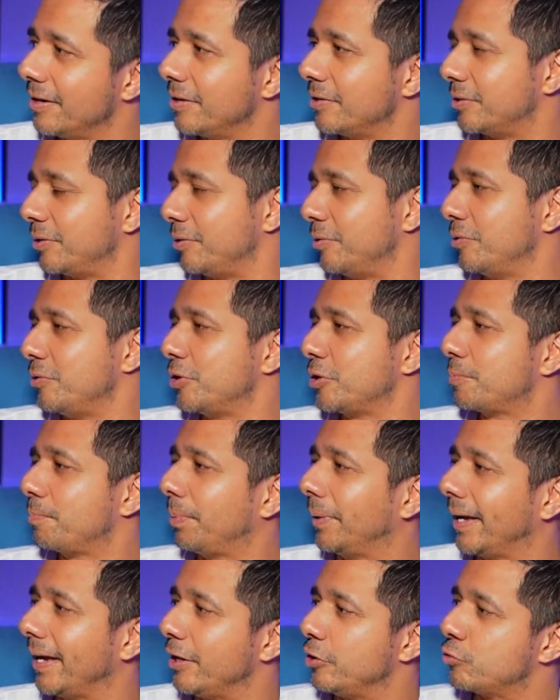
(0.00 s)
So you're just
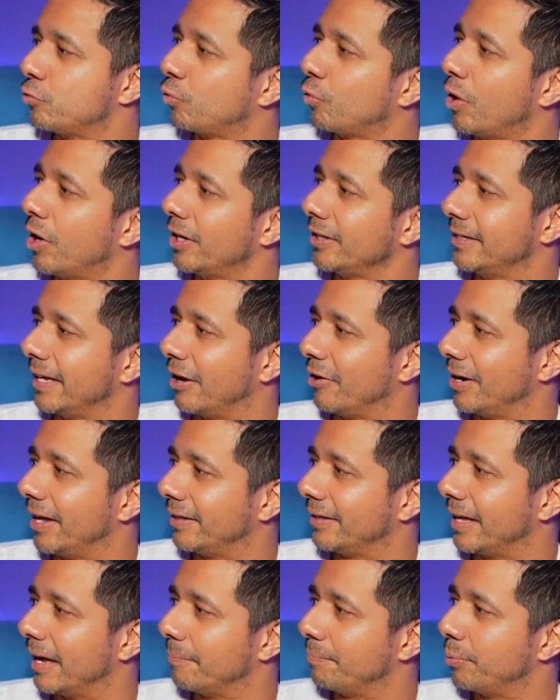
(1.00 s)
playing drawdown at
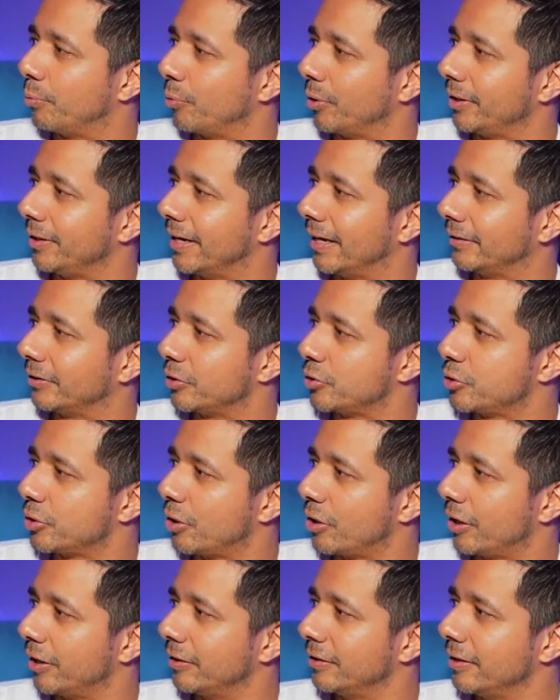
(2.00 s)
that point, not the
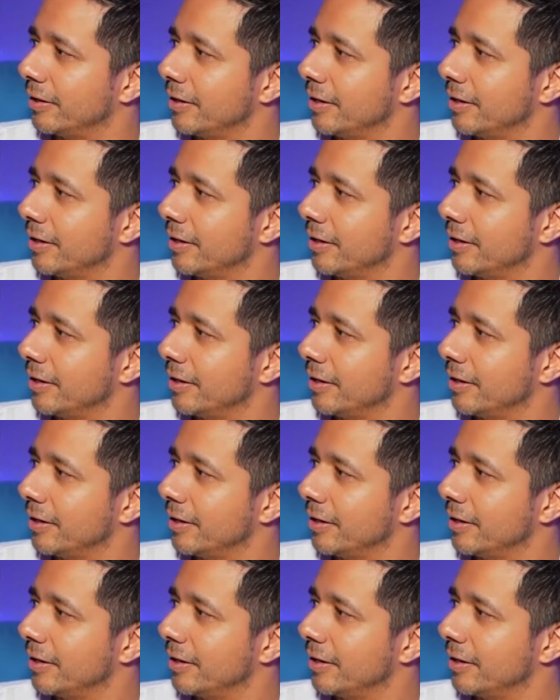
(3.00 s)
chart.